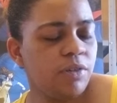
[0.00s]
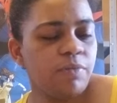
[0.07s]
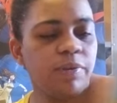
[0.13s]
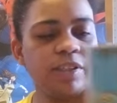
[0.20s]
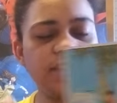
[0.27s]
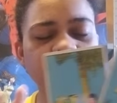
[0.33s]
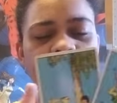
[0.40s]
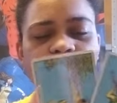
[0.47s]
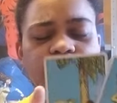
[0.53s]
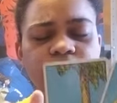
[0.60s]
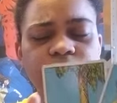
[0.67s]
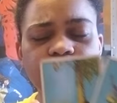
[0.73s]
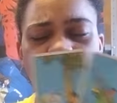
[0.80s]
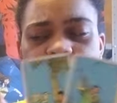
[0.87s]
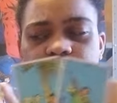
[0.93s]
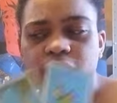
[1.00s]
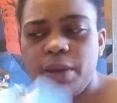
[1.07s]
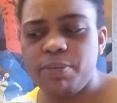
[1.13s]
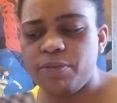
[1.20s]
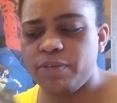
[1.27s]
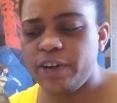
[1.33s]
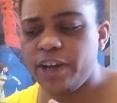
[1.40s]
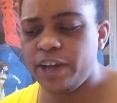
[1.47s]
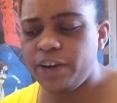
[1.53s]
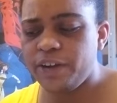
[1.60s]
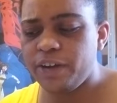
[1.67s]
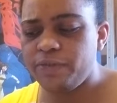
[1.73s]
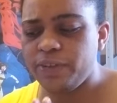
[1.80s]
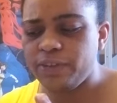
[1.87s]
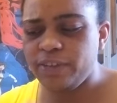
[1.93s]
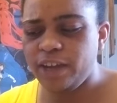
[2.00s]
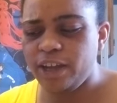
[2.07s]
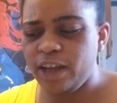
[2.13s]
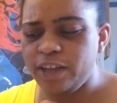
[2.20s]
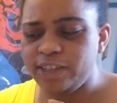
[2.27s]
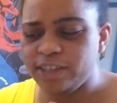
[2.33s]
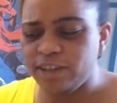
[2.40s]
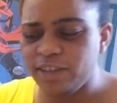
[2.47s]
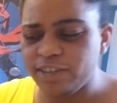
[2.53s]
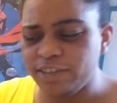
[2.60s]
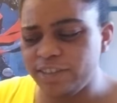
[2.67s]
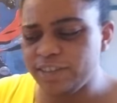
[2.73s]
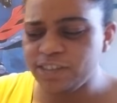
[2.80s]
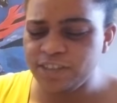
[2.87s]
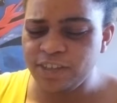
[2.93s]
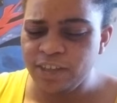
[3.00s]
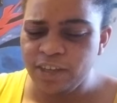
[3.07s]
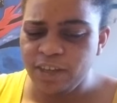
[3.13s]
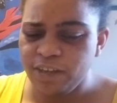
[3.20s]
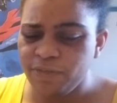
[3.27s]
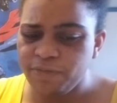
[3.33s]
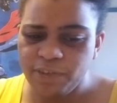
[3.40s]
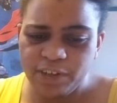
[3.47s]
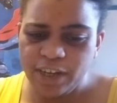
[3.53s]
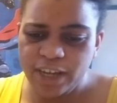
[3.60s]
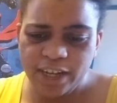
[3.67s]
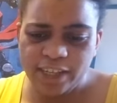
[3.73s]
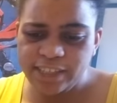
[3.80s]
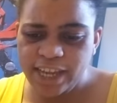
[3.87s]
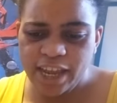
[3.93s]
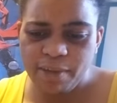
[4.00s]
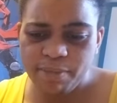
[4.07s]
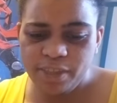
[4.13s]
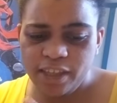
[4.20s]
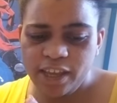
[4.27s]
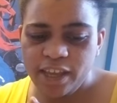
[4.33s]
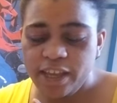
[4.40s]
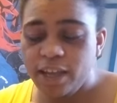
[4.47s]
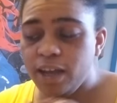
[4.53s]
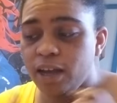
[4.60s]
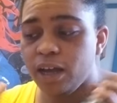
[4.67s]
With this Four Cups right here. It feels like I did all of this for not a damn thing.